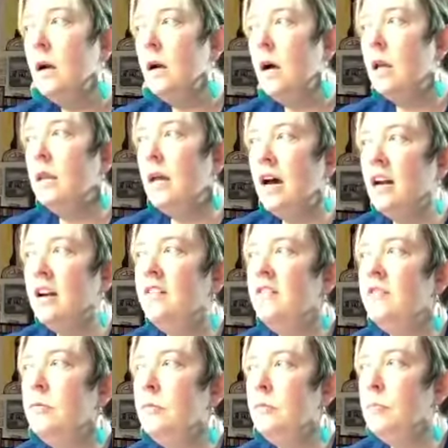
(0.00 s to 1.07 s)
A lot of
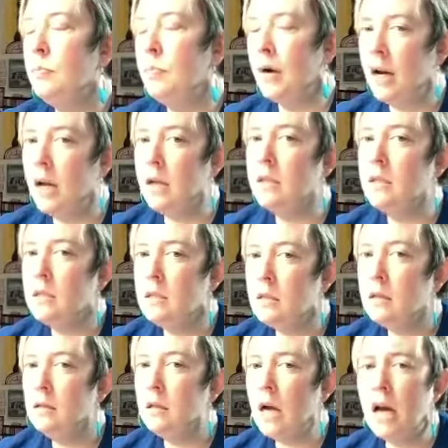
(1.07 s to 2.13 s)
brands
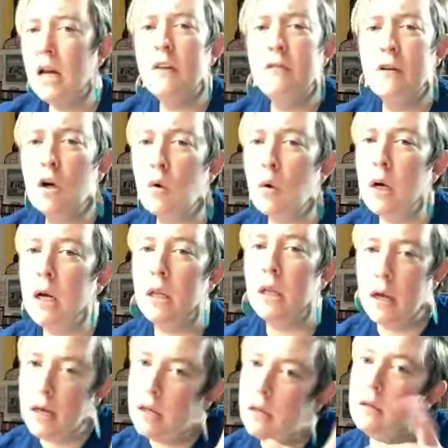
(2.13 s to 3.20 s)
kind of agree,
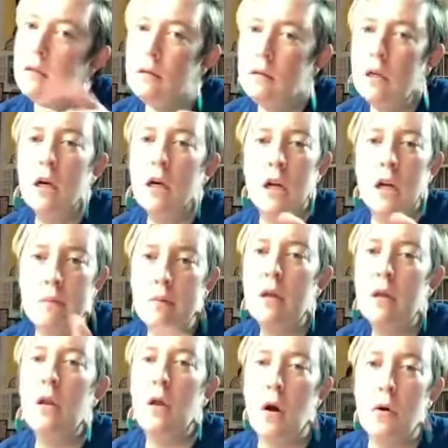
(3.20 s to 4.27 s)
like they're going to be
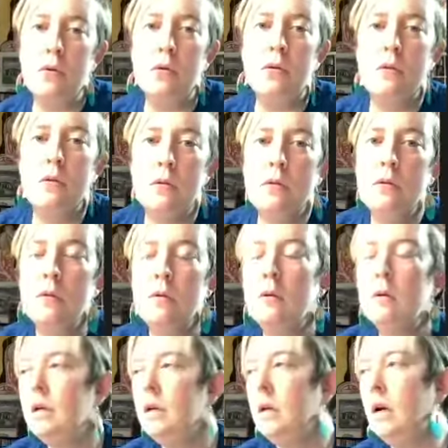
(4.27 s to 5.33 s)
close,
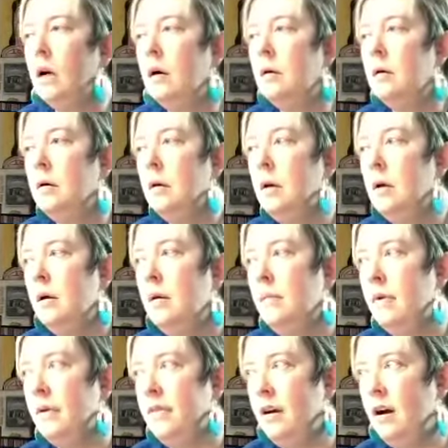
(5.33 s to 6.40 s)
you know,
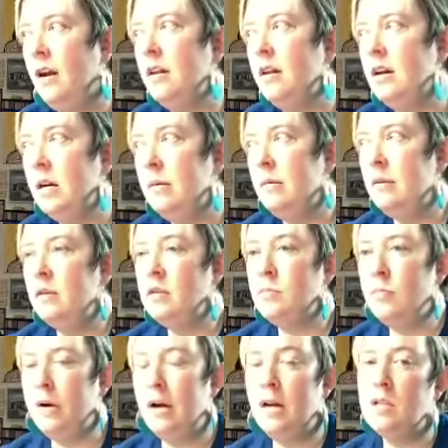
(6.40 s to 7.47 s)
but there are going to be those
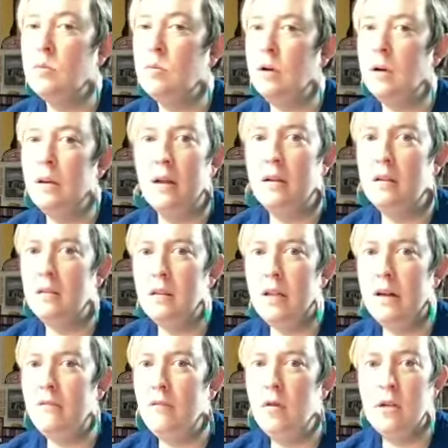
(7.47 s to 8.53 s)
brands where like
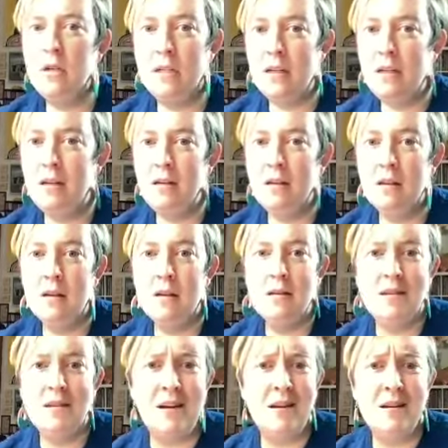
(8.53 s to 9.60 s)
that 14
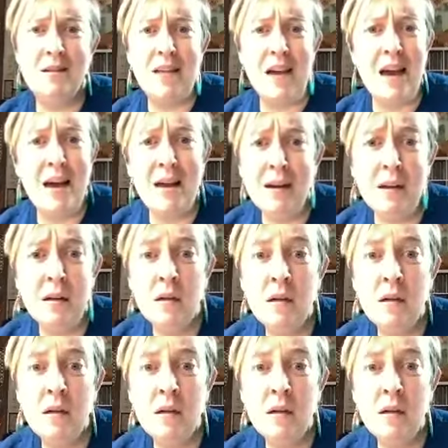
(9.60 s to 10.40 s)
looks like a 10,